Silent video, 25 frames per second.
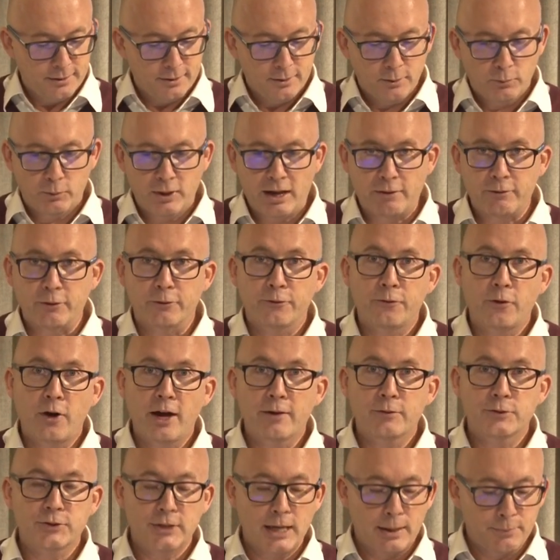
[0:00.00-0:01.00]
We have a
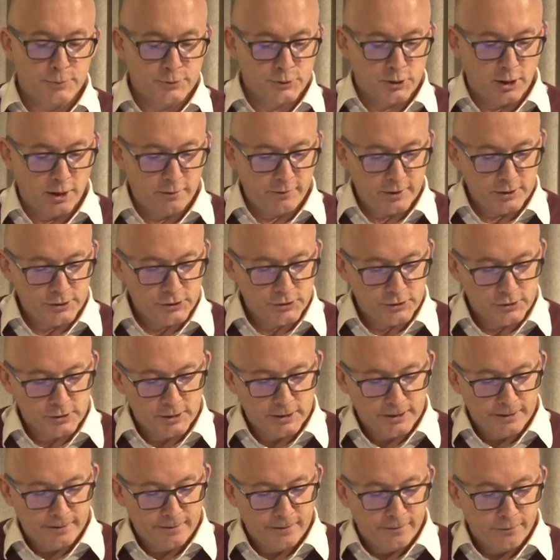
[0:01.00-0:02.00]
5-step service
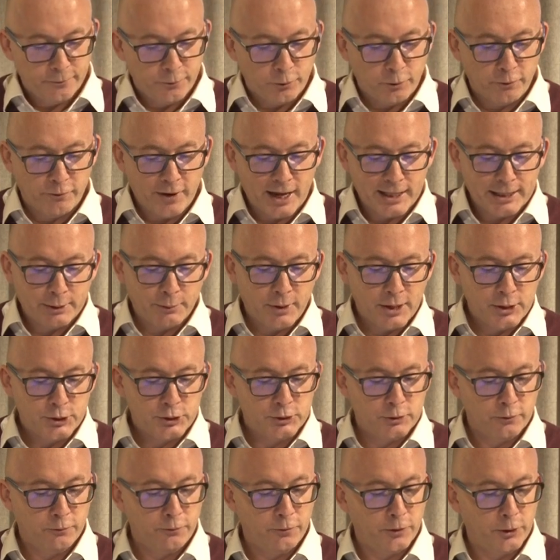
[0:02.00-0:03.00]
for
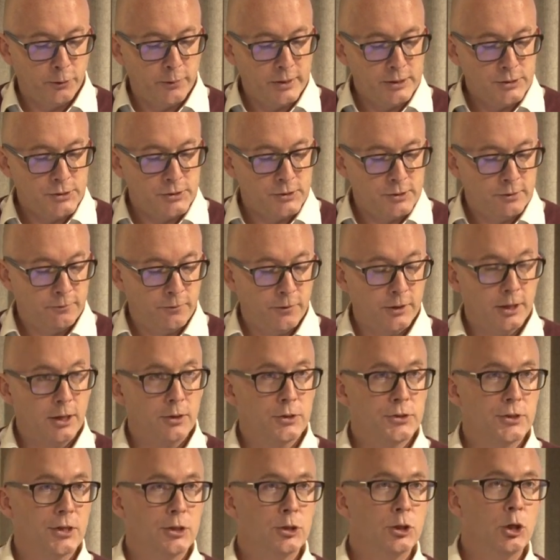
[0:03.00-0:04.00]
evaluation of fluids for
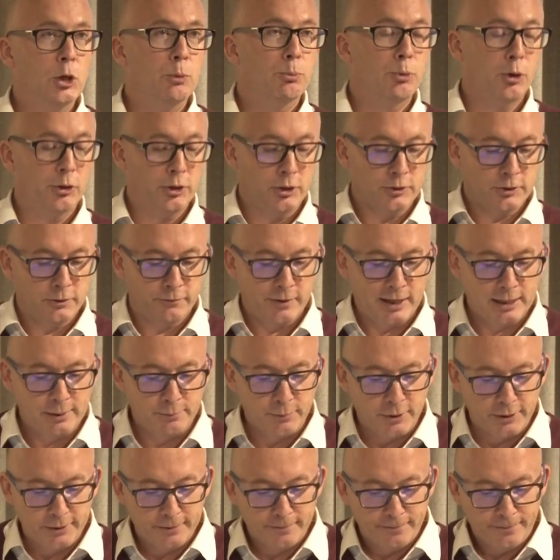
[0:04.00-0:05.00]
use in new product
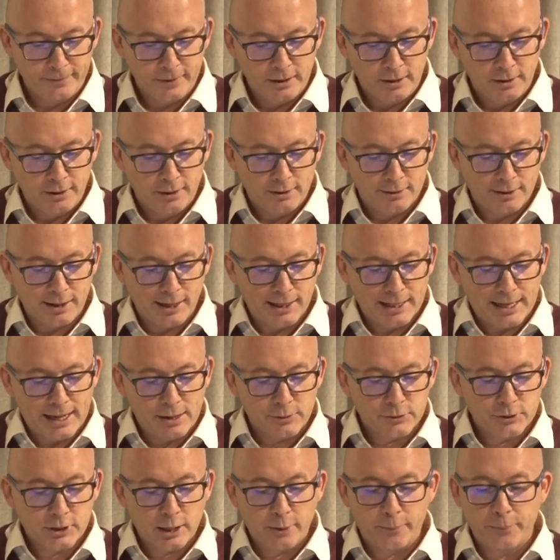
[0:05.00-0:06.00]
development that
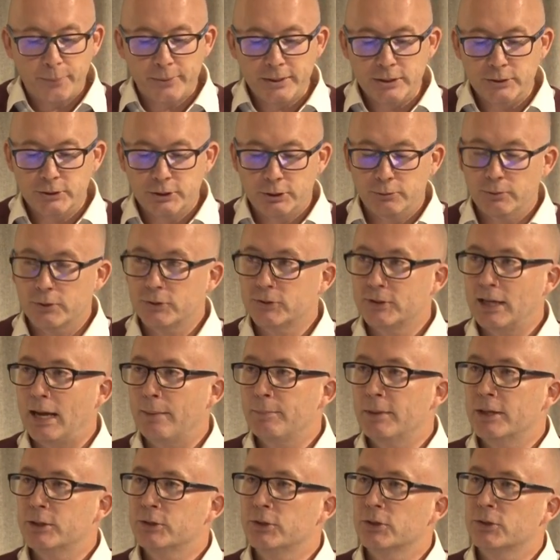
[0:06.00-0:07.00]
allows companies to
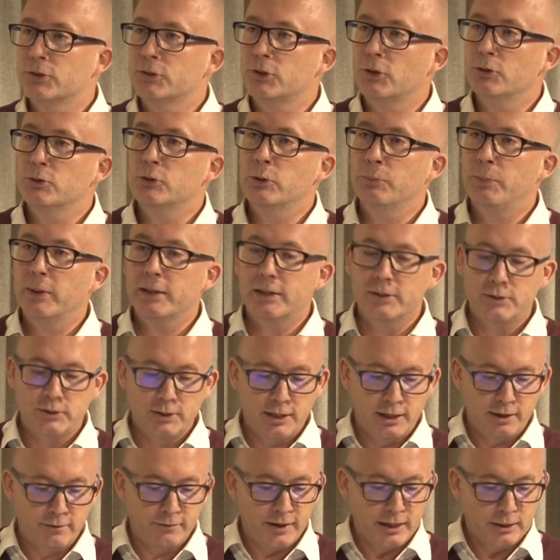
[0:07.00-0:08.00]
establish the
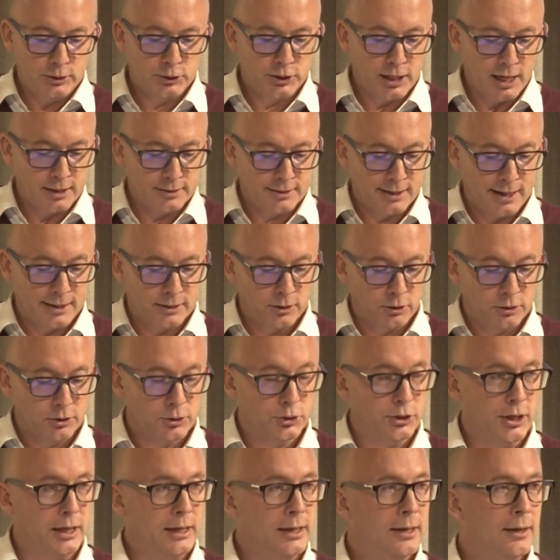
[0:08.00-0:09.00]
suitability of inkjet
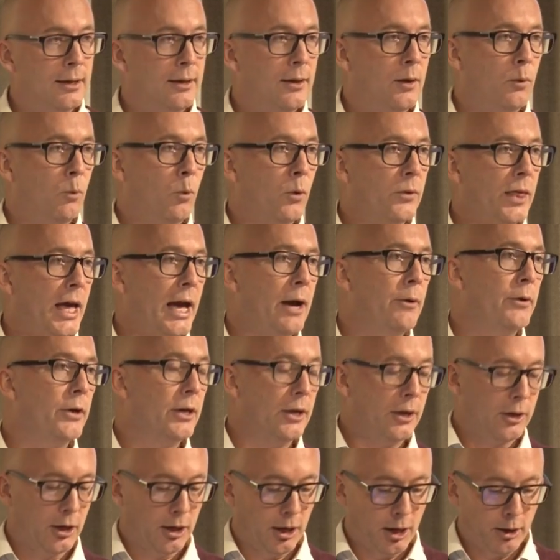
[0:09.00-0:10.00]
technology without
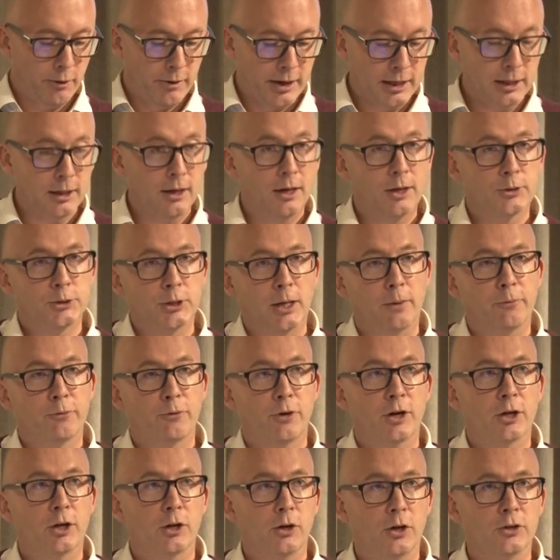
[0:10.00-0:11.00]
incurring large
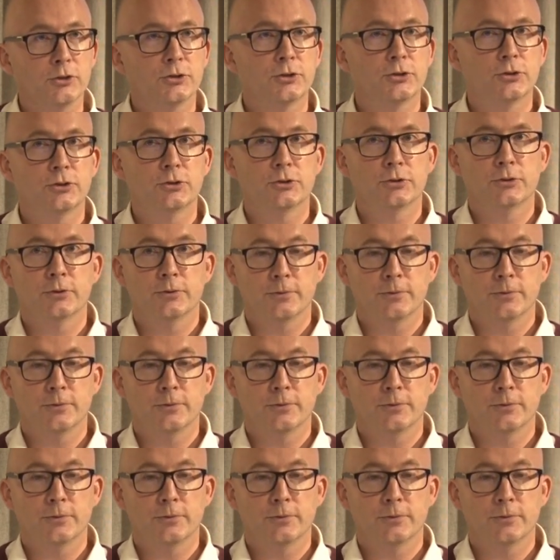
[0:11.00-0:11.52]
upfront costs.